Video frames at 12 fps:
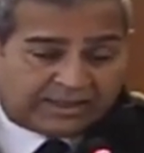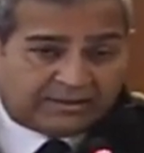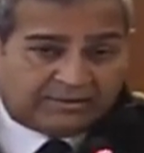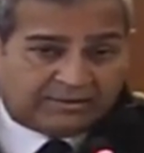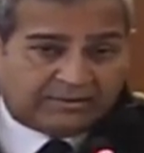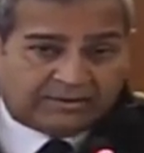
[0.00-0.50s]

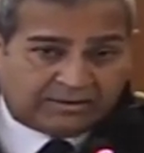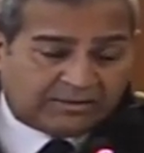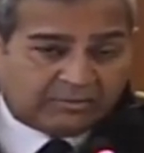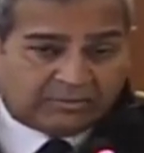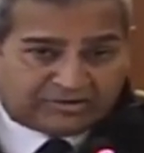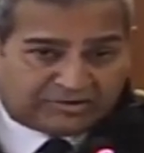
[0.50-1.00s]
There
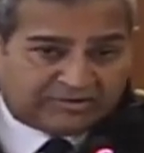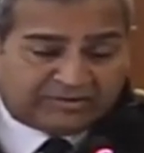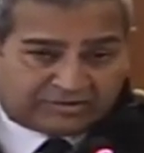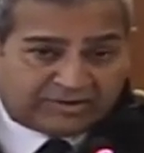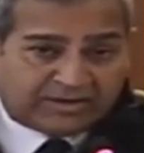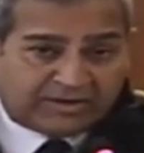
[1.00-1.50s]
was
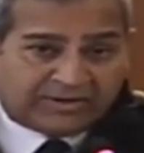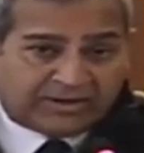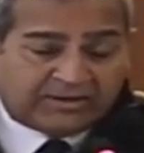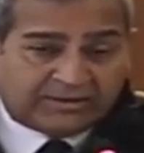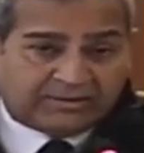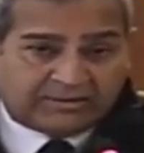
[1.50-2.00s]

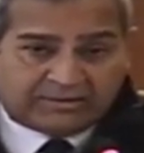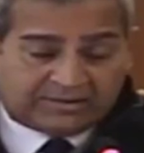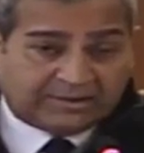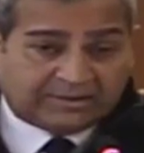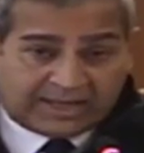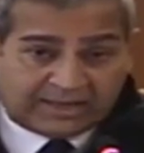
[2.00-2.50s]
significant
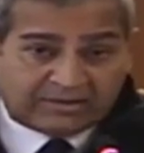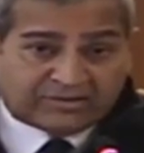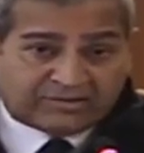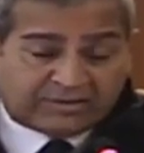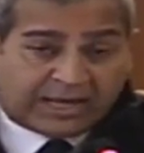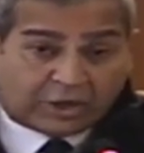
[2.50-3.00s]
delays
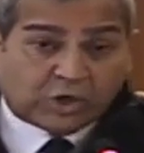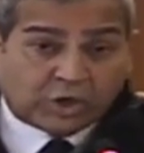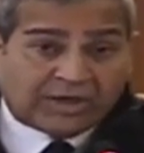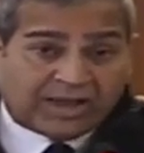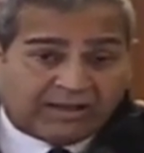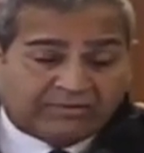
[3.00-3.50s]
that could
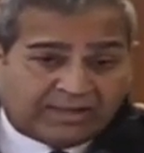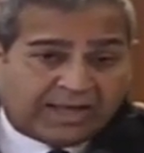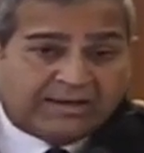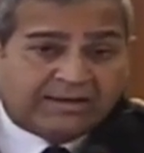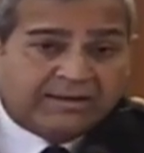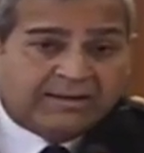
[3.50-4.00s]
have
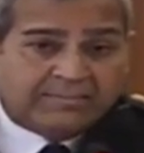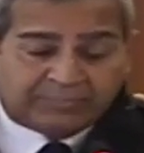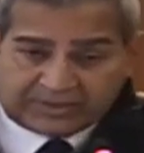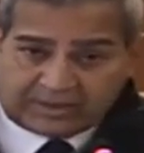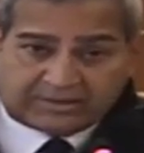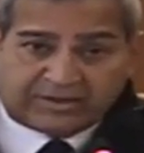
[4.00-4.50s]
led
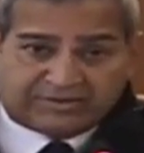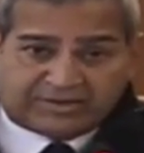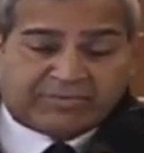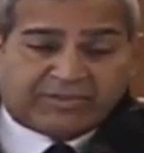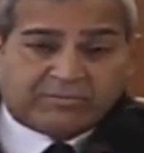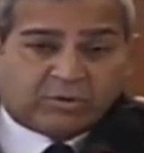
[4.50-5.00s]
to
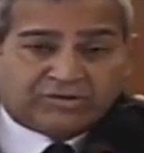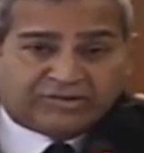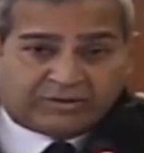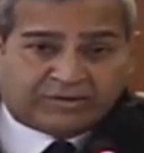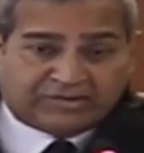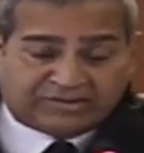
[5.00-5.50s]
something more
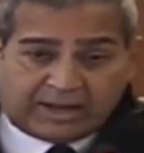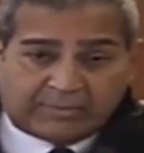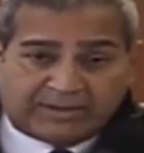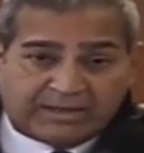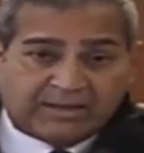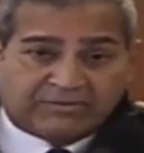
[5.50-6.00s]
serious
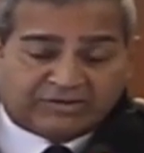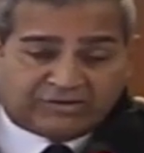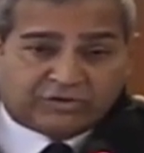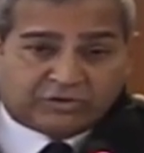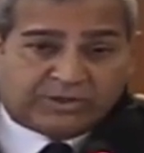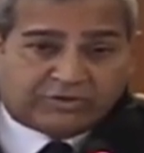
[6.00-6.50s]
happening if the
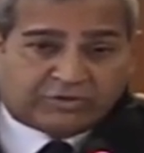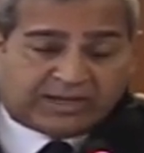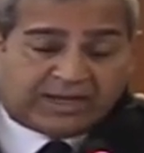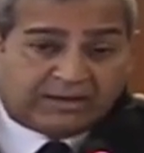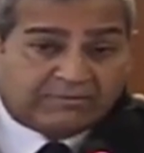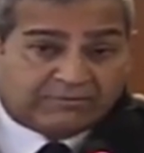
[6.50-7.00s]
situation
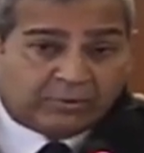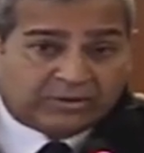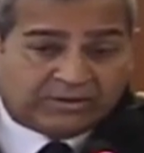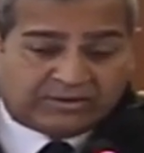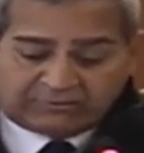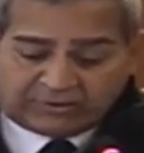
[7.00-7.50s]
had unfolded
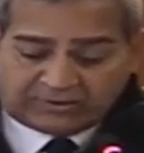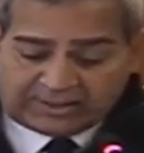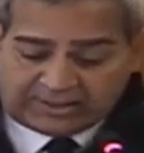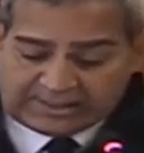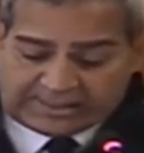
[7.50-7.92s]
differently.